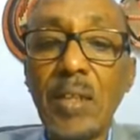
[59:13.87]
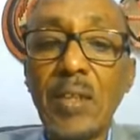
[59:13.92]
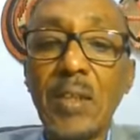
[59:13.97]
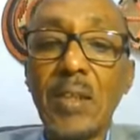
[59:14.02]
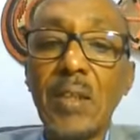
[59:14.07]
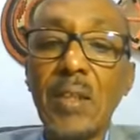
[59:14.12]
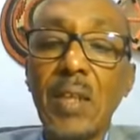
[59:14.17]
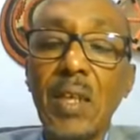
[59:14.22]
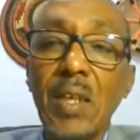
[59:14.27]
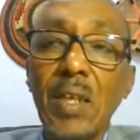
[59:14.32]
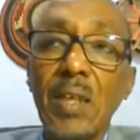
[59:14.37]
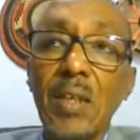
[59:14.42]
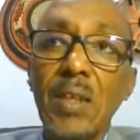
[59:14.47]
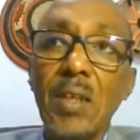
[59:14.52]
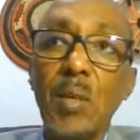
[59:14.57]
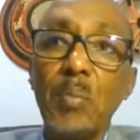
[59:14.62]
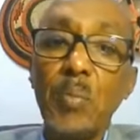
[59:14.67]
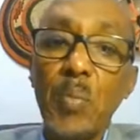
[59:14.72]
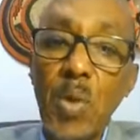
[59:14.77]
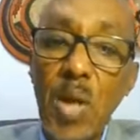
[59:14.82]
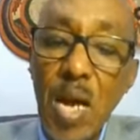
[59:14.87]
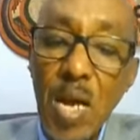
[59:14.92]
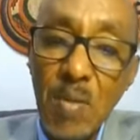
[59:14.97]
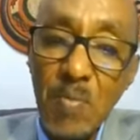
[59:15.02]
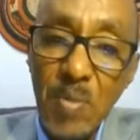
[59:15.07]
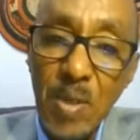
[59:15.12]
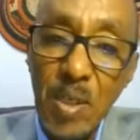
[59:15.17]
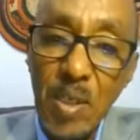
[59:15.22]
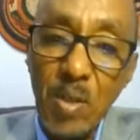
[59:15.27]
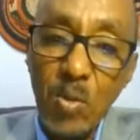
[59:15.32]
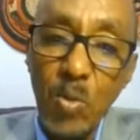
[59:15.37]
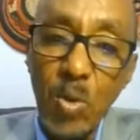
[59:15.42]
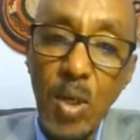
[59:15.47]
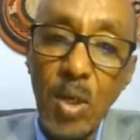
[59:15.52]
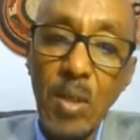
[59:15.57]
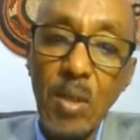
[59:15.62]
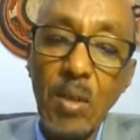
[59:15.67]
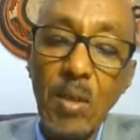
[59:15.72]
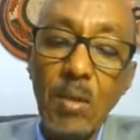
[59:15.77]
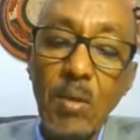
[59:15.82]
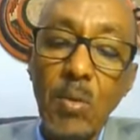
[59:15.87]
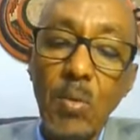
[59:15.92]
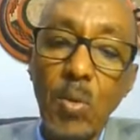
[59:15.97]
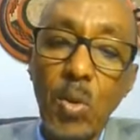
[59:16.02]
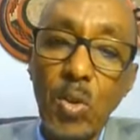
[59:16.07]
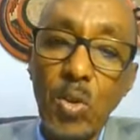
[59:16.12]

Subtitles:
but the primary one